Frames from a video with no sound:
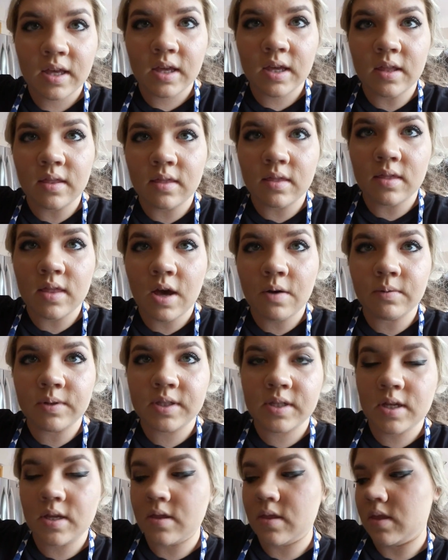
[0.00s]
that
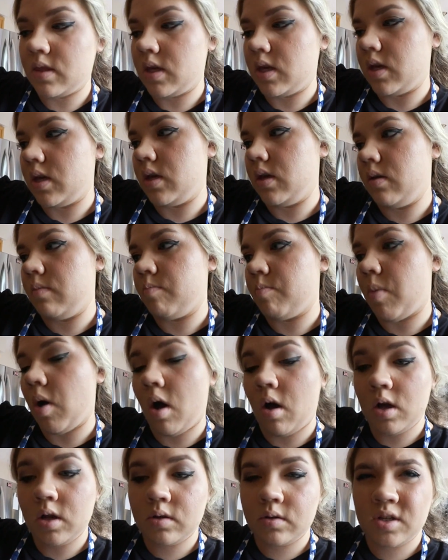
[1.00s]
was in the
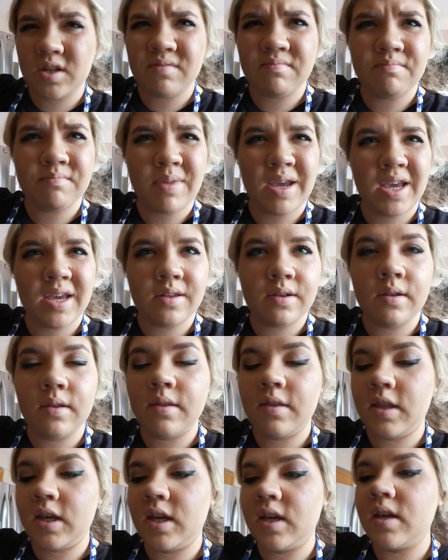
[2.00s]
pan
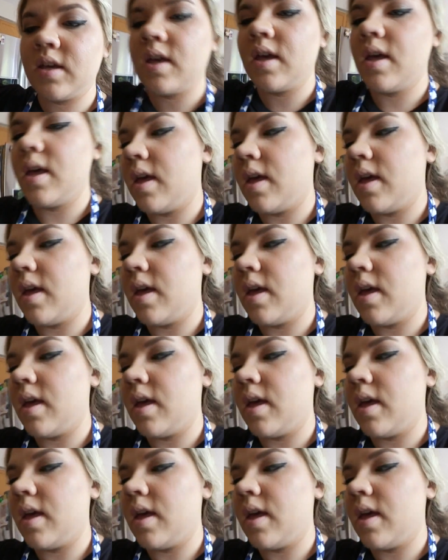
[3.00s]
thing,